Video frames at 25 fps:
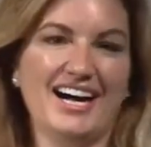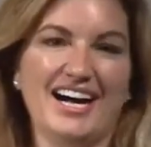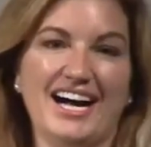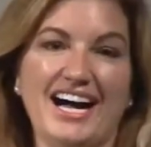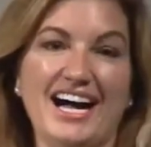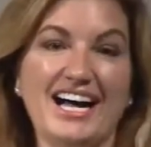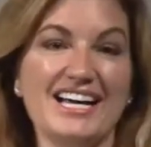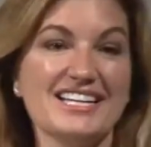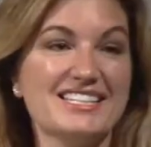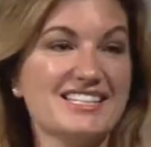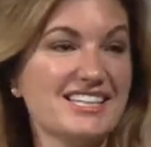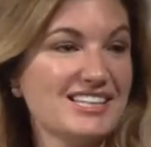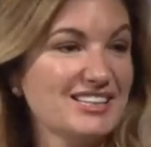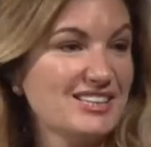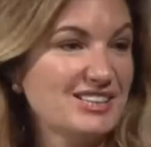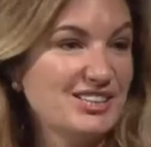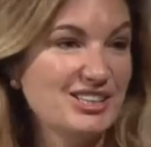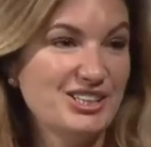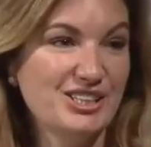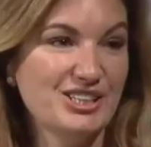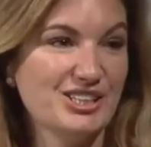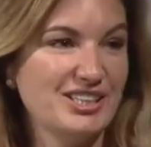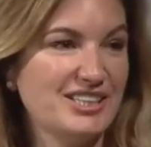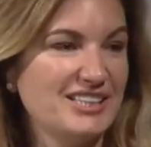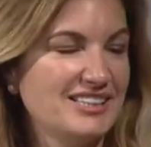I said,
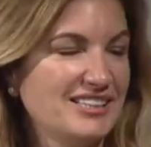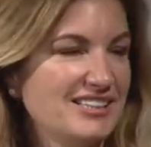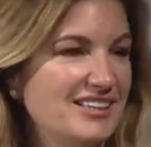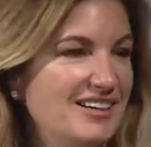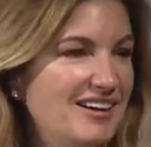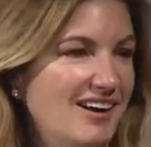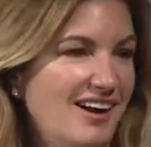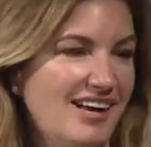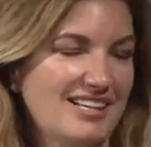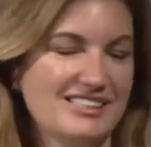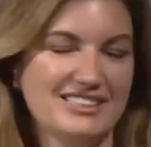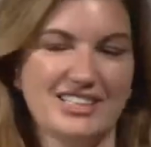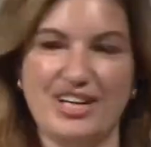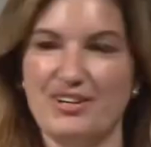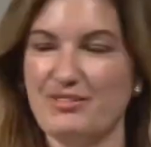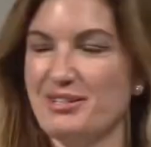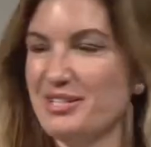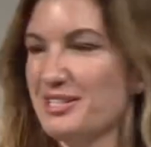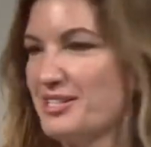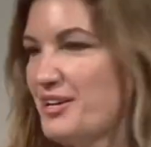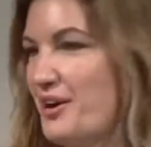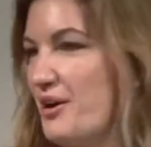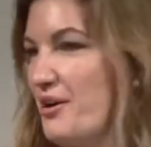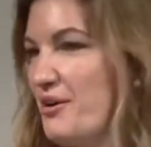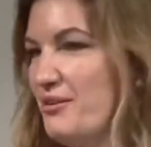"Look, I know
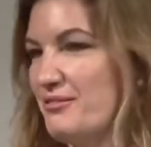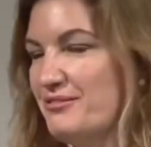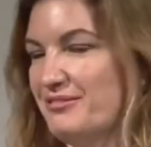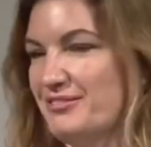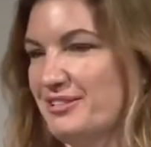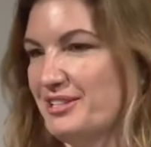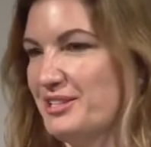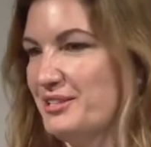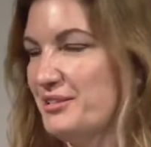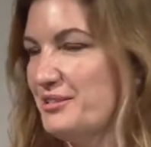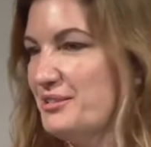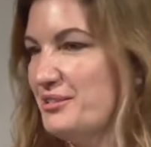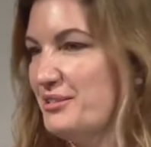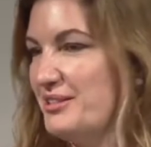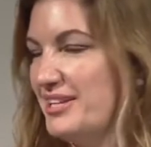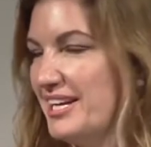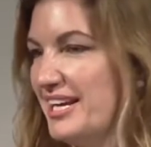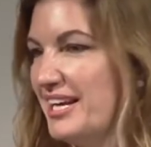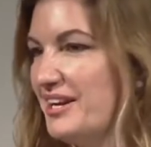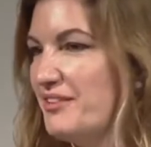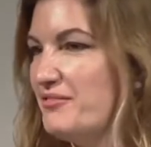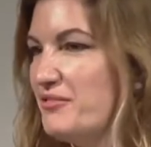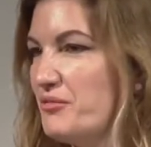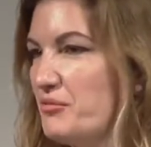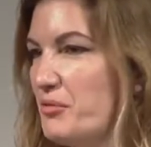it's hard for you to
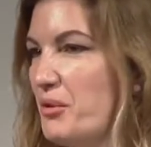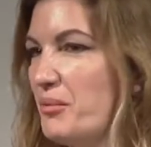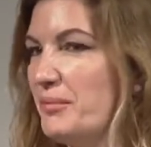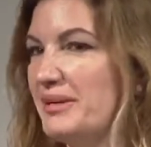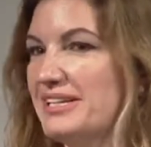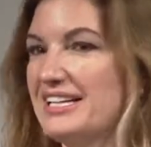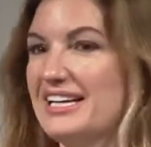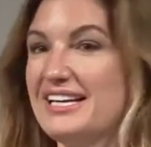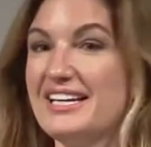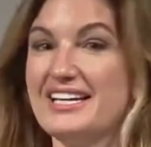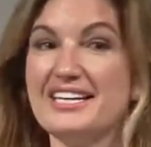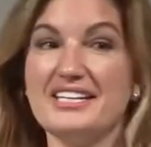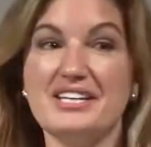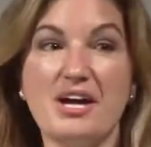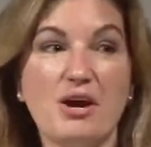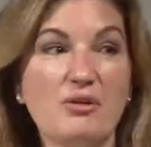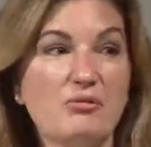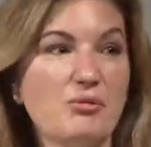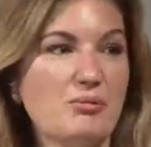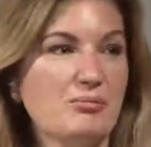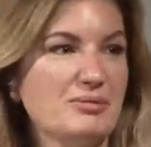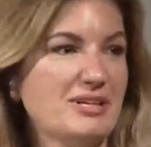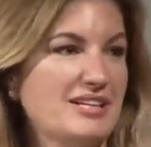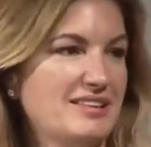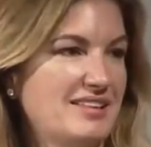think of a woman, and a young
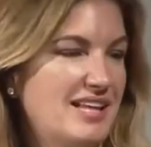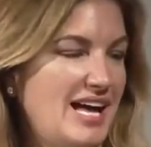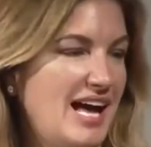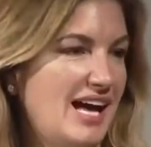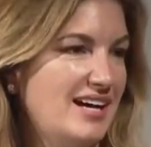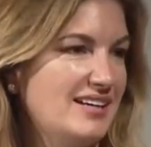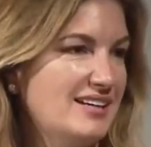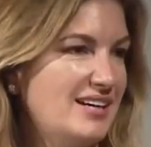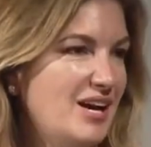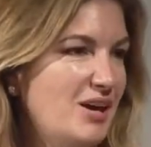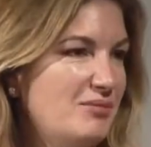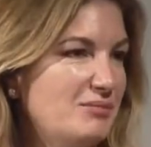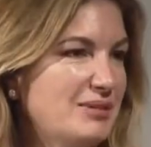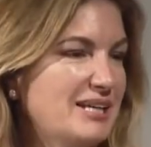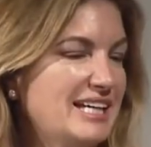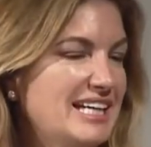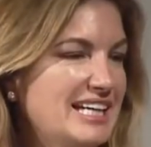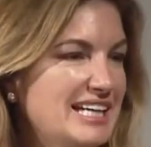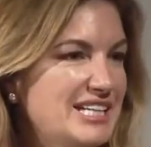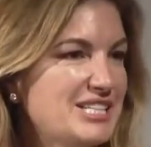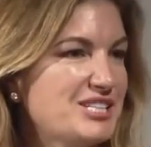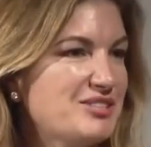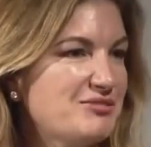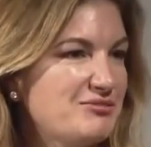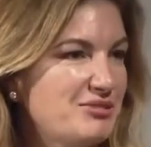woman at that, coming
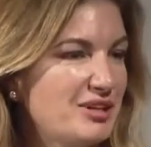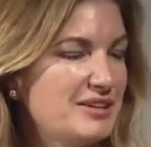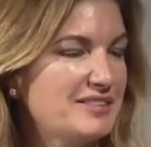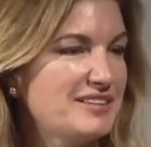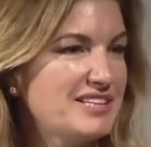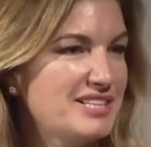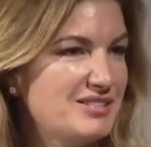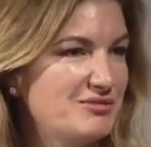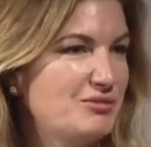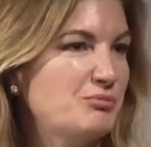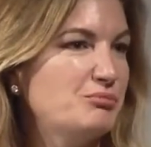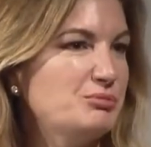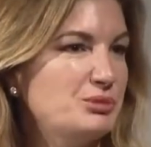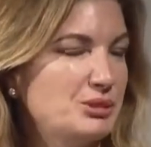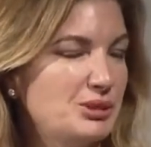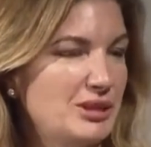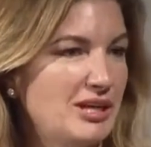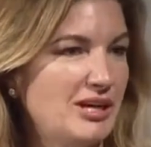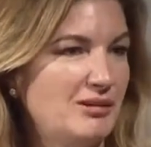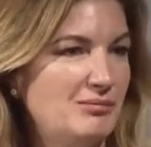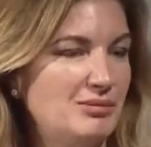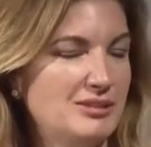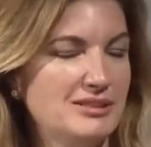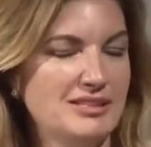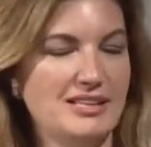here to run this football
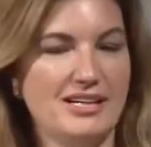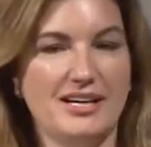club."